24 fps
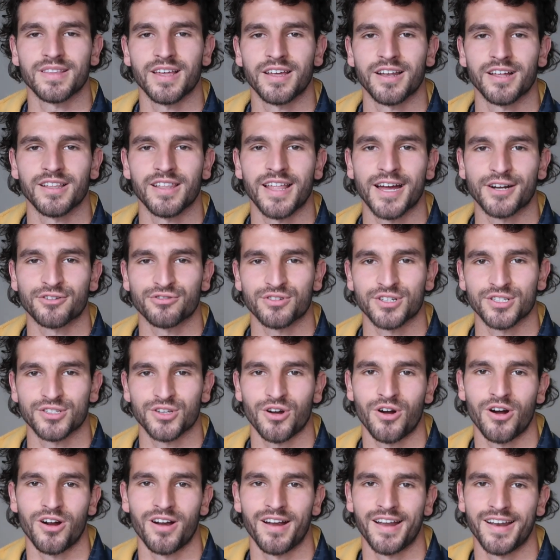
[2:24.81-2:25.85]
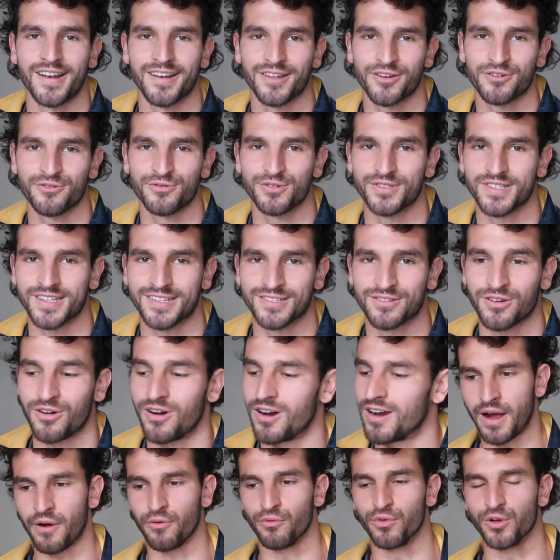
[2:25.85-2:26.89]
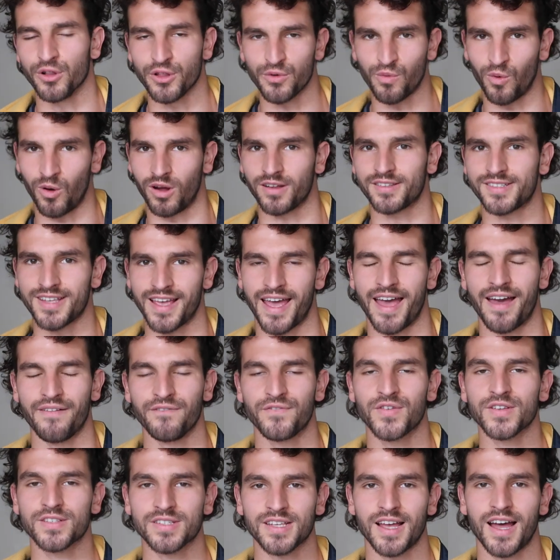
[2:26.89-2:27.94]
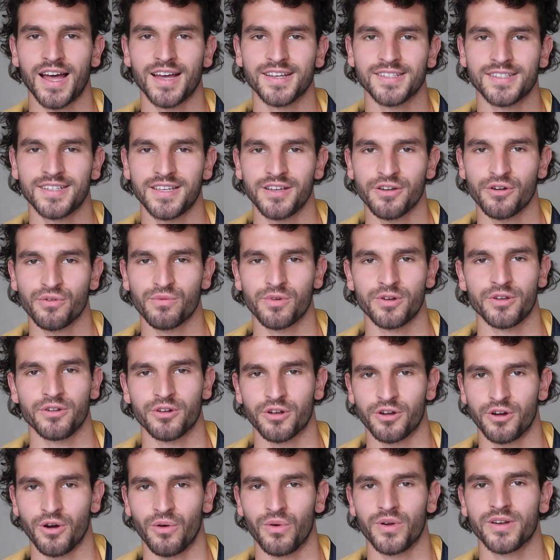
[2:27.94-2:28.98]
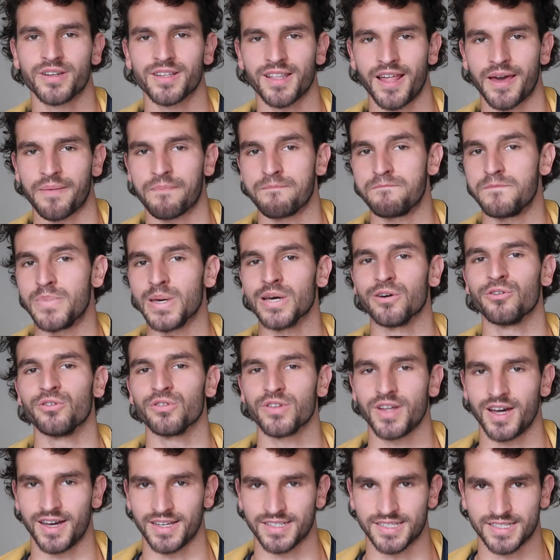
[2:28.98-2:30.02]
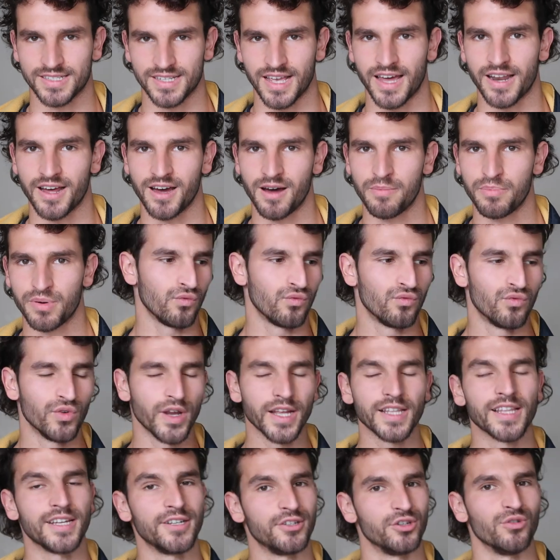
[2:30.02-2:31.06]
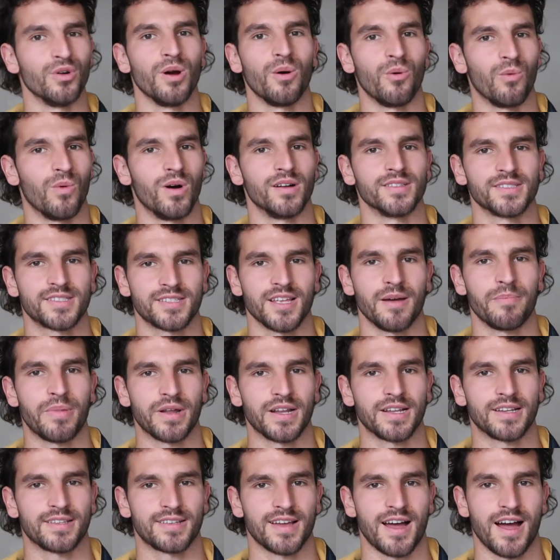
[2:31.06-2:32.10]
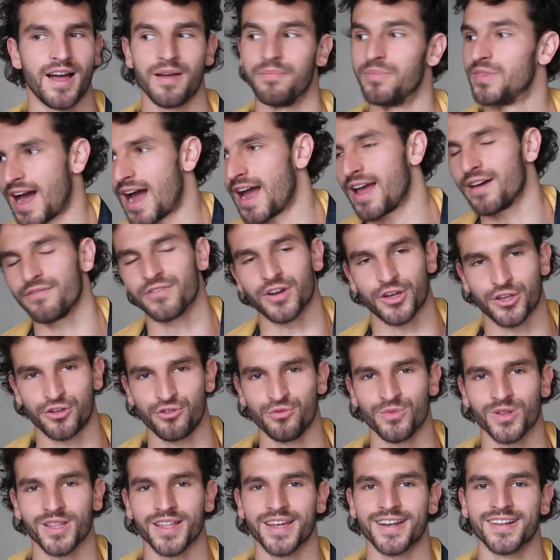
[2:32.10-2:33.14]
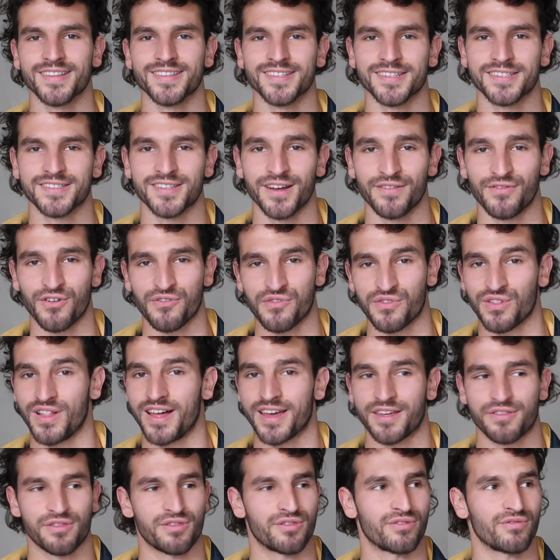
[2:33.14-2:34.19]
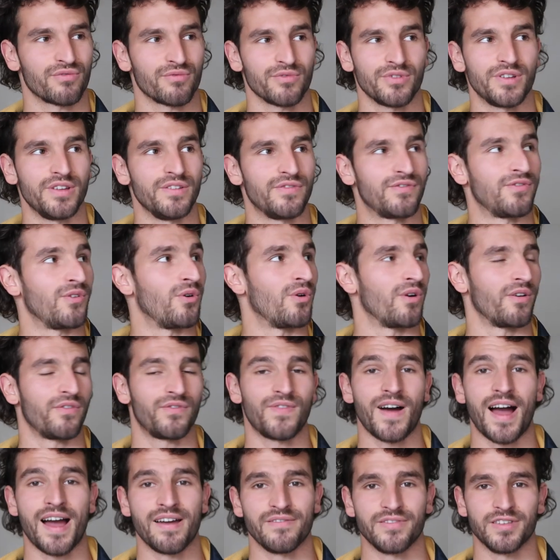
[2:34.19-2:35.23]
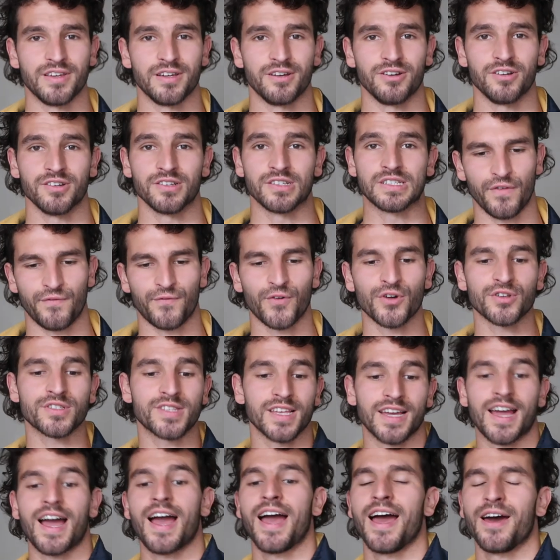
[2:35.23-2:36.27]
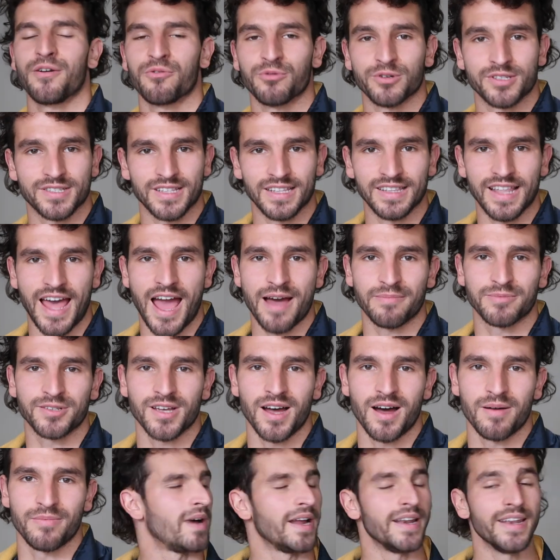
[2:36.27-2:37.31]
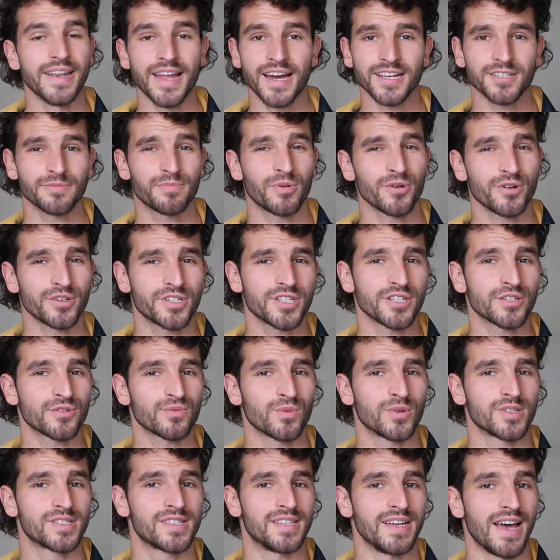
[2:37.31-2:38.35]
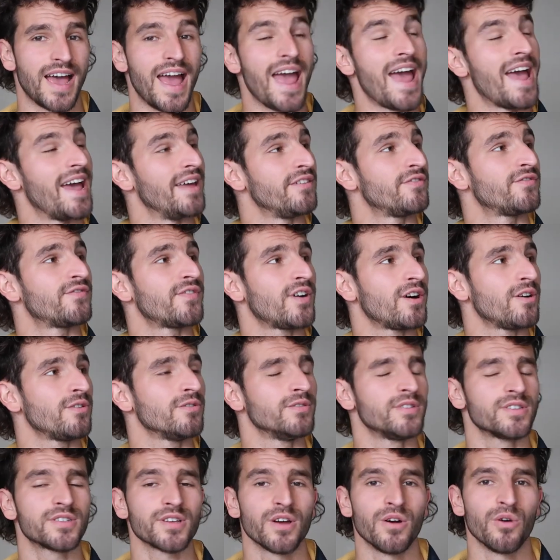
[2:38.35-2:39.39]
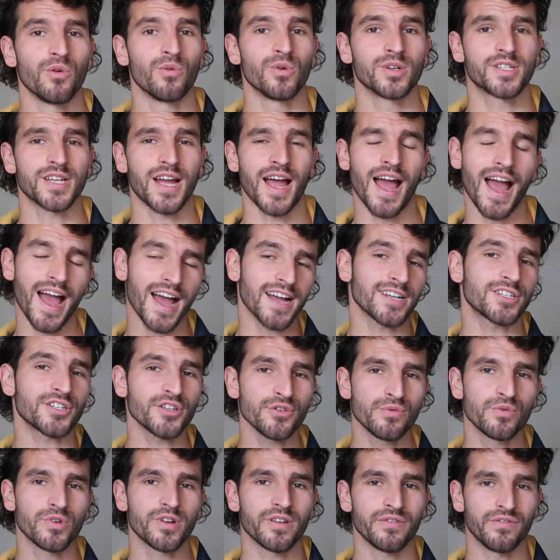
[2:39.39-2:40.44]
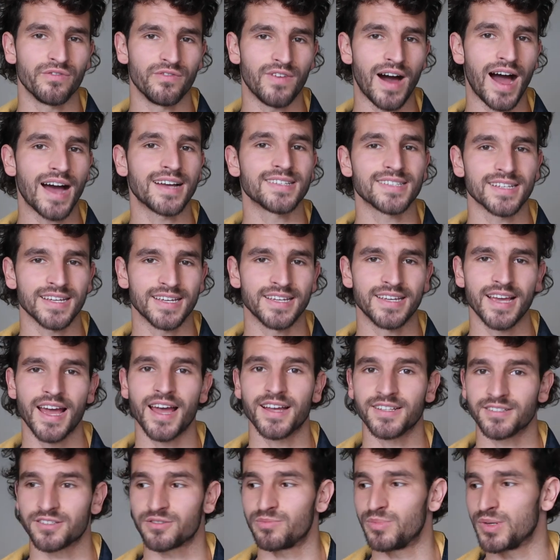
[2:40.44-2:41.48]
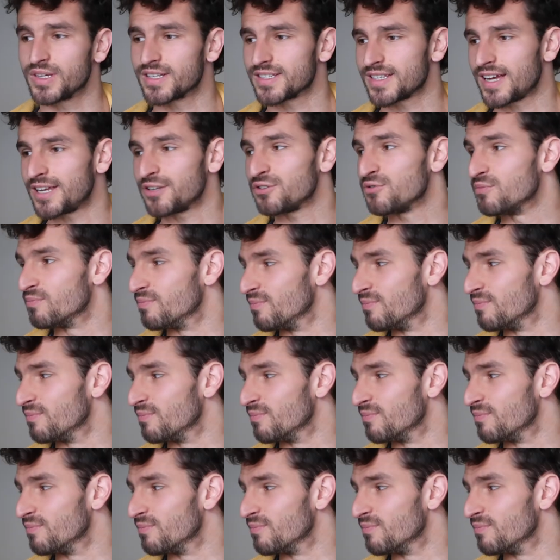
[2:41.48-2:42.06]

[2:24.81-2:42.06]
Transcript: an electric guitar and an acoustic guitar. I really want to emphasize here when you're going to like build a setup, really do it one step at a time. I have accumulated this stuff over like three, four, five years. The first thing I had was the laptop. My next purchase was the headphones, which I actually would advise against because I do